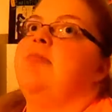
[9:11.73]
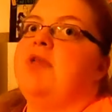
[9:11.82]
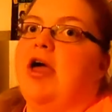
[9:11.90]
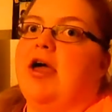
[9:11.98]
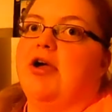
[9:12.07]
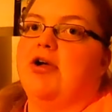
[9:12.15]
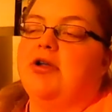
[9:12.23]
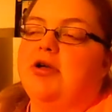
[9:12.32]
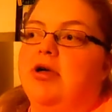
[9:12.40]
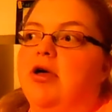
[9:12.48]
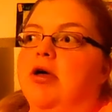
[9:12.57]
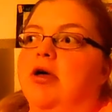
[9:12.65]
I'm tired,
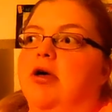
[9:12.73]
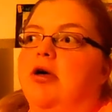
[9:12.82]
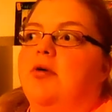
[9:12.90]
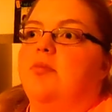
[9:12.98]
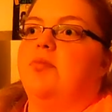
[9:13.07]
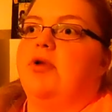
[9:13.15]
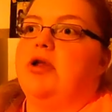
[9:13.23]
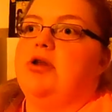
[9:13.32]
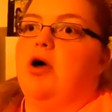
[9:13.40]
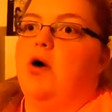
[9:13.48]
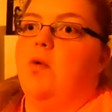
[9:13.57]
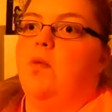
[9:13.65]
but I
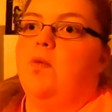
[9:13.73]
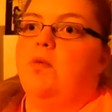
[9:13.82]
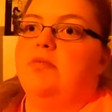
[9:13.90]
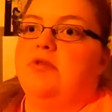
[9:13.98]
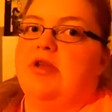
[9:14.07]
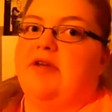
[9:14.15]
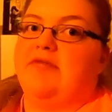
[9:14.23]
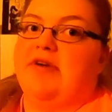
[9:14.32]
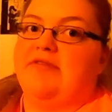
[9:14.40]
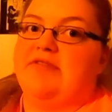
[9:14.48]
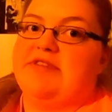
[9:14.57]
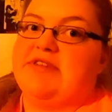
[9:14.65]
know that if I
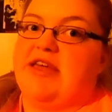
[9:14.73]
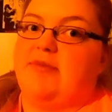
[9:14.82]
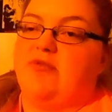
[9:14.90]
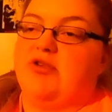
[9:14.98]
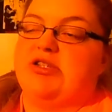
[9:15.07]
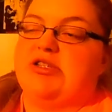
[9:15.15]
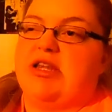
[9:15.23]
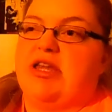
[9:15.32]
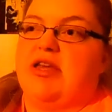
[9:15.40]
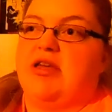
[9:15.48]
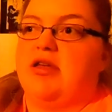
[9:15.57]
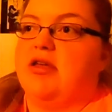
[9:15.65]
stay up for just like
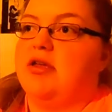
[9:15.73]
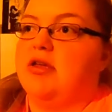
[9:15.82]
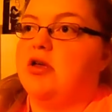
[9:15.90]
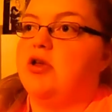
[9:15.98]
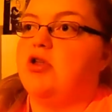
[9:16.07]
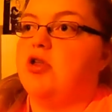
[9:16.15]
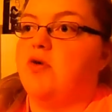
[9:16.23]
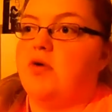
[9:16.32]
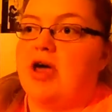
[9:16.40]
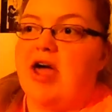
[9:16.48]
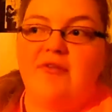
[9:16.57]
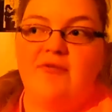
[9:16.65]
two
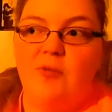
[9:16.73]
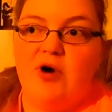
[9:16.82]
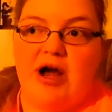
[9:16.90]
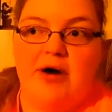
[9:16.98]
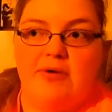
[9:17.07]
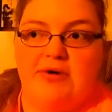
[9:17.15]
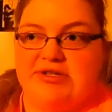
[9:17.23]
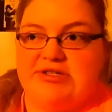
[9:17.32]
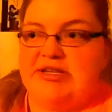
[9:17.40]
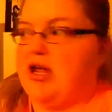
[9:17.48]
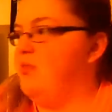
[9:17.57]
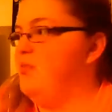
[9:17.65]
and a half more
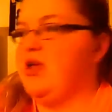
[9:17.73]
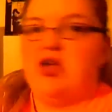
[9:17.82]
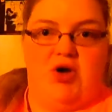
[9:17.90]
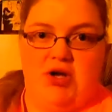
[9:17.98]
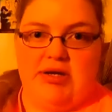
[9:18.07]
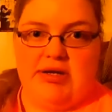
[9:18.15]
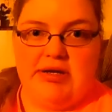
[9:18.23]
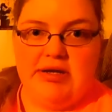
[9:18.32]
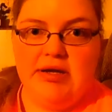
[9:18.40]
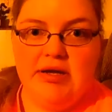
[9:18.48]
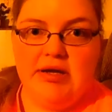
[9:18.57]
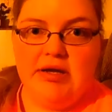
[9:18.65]
hours, then I'll be good.
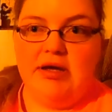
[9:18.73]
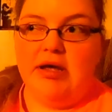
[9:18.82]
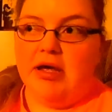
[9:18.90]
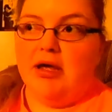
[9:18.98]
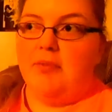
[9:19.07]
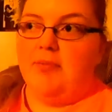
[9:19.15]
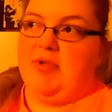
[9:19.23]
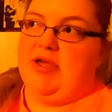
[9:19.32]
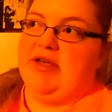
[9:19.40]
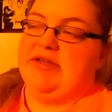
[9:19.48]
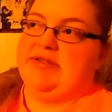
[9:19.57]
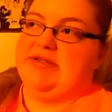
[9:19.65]

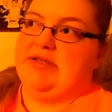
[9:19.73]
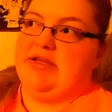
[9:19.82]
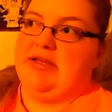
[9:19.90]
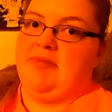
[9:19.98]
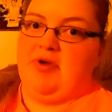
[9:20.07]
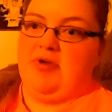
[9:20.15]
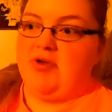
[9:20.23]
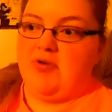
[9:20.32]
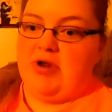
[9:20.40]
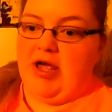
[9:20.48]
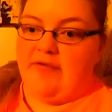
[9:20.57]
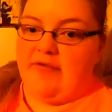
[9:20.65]
Because in about two
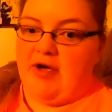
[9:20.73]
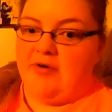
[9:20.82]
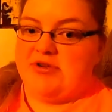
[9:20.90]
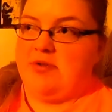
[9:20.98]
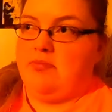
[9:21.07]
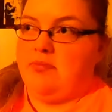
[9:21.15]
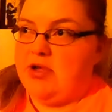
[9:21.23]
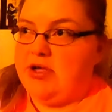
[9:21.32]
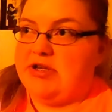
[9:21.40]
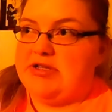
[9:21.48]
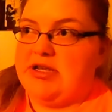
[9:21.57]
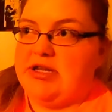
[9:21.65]
and a half hours,
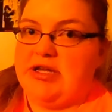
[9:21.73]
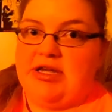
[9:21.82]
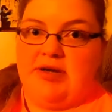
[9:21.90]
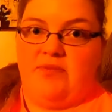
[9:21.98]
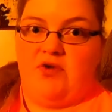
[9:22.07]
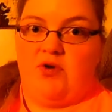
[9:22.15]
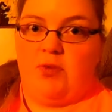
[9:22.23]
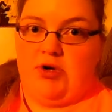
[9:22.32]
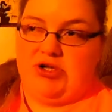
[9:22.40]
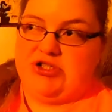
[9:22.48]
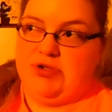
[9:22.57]
Amelia's gonna get up for work.